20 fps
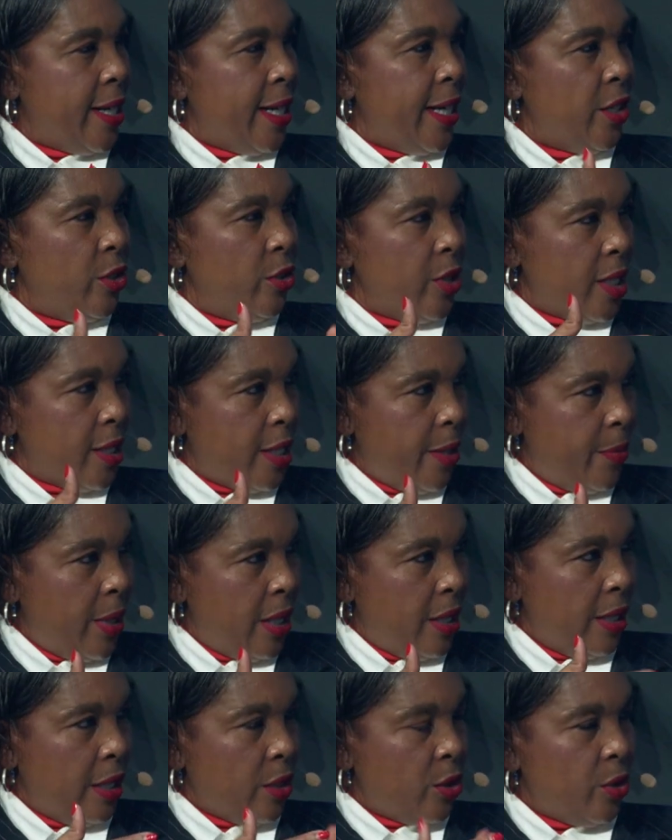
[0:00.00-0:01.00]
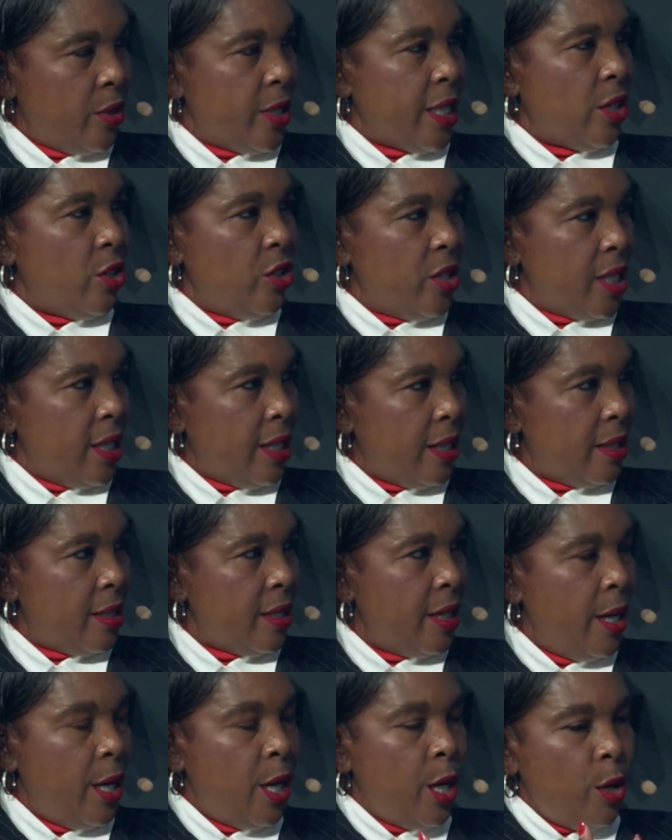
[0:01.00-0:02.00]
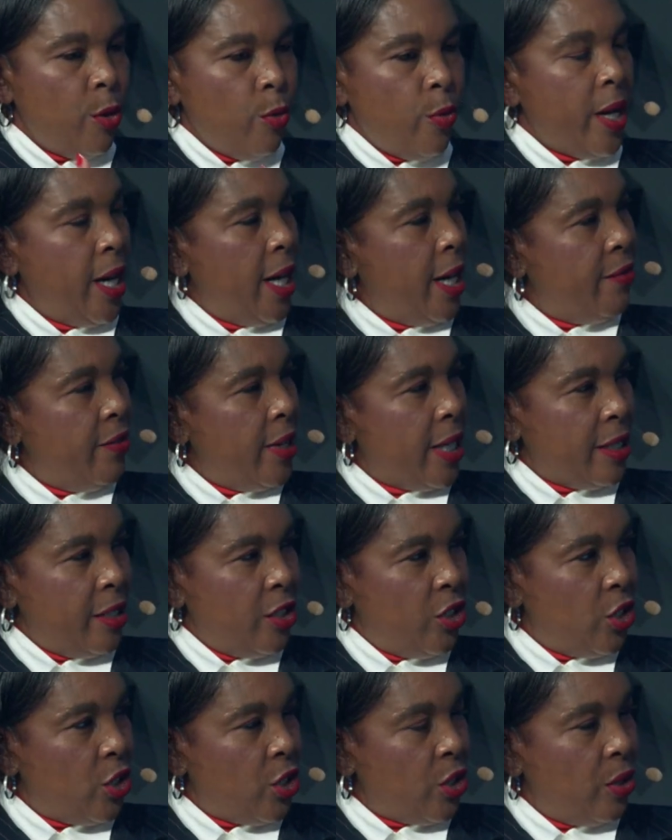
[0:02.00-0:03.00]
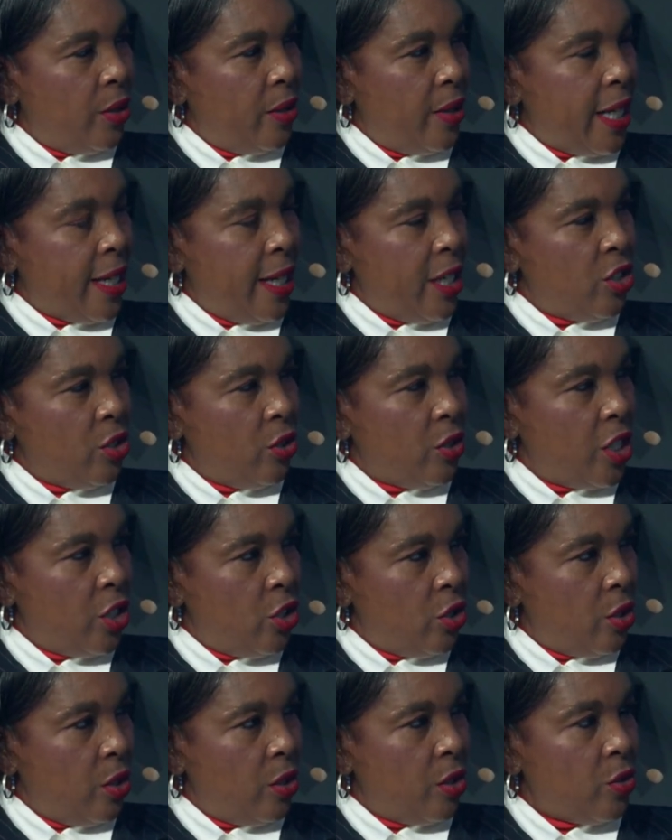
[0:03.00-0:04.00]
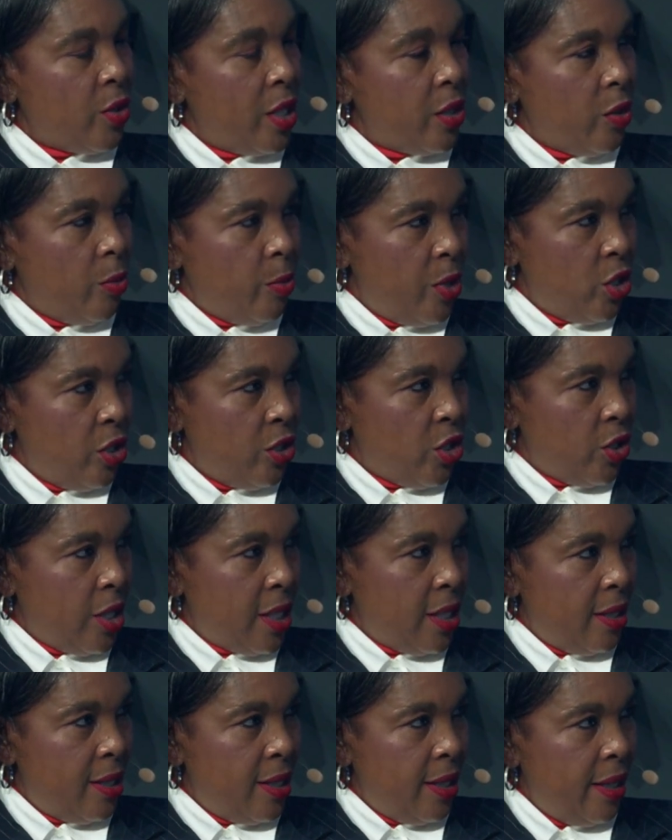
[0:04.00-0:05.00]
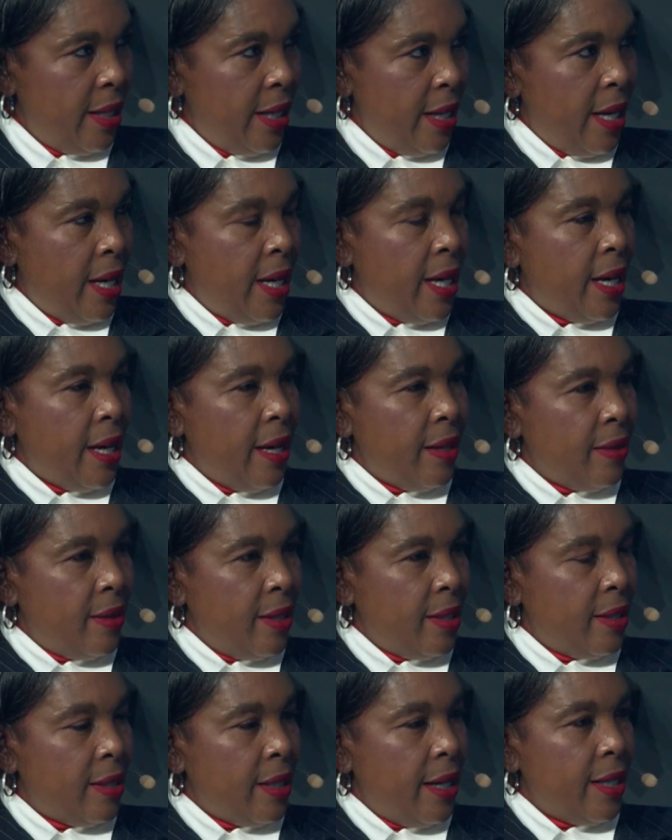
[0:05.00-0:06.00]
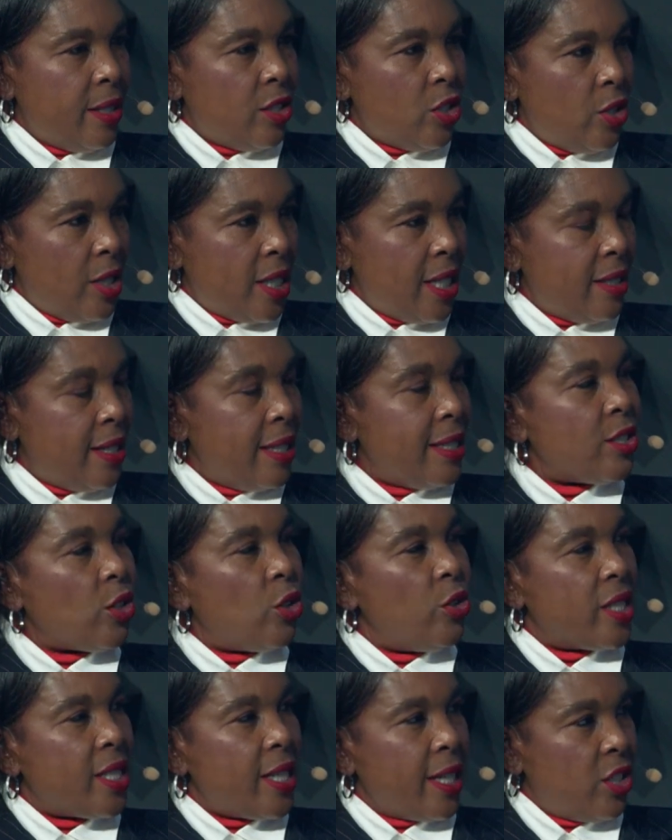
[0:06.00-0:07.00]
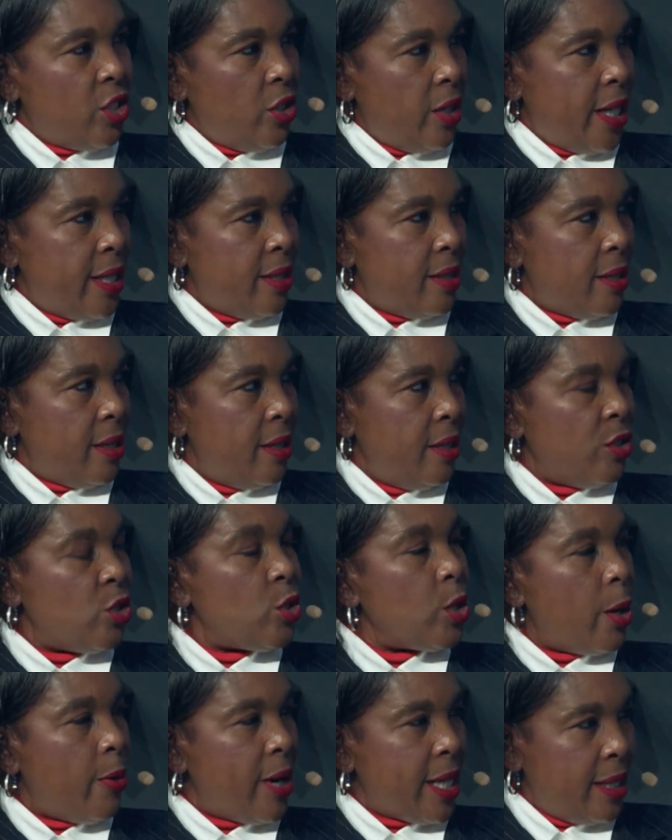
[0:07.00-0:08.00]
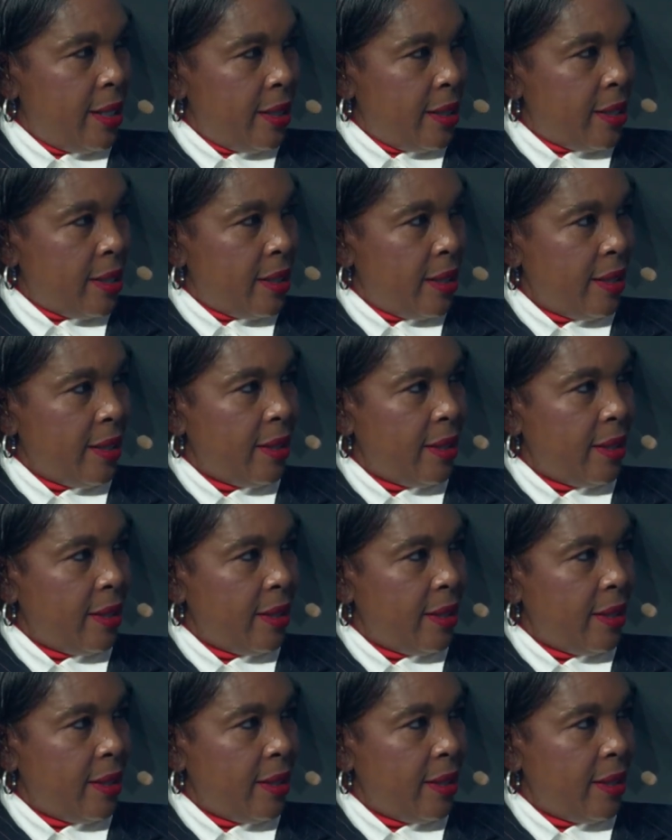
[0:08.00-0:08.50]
I know it is happening across the continent, we have a national digital transformation strategy, and this strategy is contextualized to our needs.